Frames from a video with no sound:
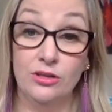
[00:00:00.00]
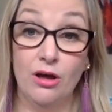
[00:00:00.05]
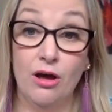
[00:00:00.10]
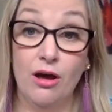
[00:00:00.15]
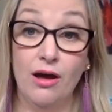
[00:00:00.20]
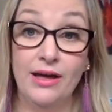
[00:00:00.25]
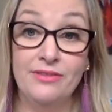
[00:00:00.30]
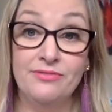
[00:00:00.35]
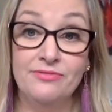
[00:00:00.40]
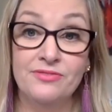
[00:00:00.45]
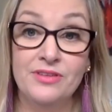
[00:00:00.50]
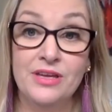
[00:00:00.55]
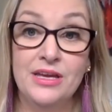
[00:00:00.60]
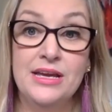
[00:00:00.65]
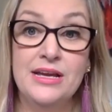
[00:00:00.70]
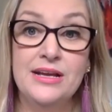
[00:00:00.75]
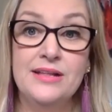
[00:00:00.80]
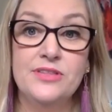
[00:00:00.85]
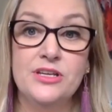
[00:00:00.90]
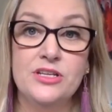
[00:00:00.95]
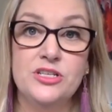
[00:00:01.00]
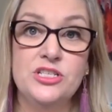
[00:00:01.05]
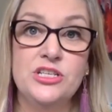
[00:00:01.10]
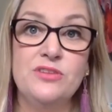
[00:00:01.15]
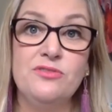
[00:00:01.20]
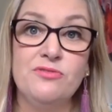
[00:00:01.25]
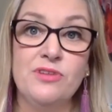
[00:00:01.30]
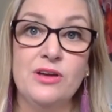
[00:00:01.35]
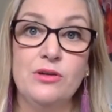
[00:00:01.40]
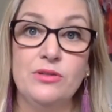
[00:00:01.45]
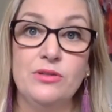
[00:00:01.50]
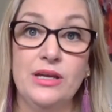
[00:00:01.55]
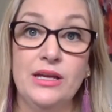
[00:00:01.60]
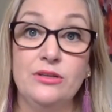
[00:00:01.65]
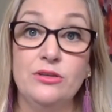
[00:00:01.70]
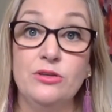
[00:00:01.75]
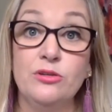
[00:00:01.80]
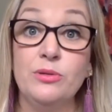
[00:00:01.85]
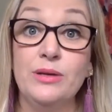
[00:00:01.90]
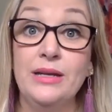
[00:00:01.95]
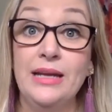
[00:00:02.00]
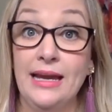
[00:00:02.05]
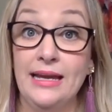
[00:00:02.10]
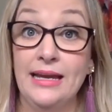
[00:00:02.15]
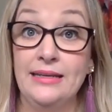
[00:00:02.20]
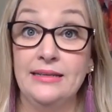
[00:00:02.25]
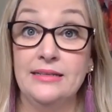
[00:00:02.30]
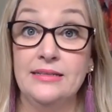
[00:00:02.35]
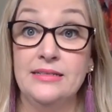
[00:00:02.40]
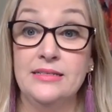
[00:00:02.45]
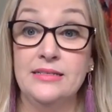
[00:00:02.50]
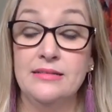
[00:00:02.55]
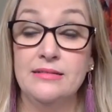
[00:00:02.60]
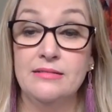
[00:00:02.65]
life, that she felt had created